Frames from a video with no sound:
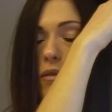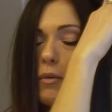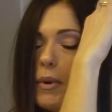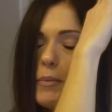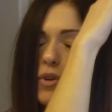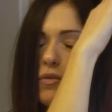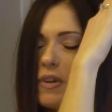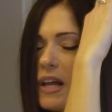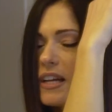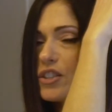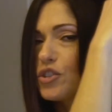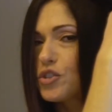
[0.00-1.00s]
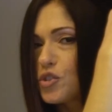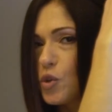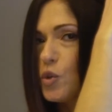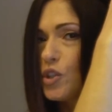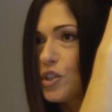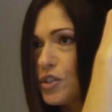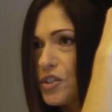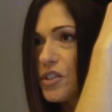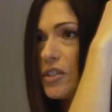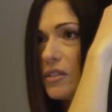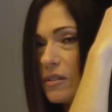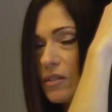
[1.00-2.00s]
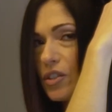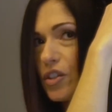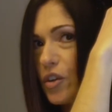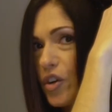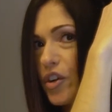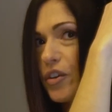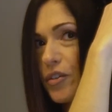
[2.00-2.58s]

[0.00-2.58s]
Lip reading: Remember to relax your shoulders so you don't hurt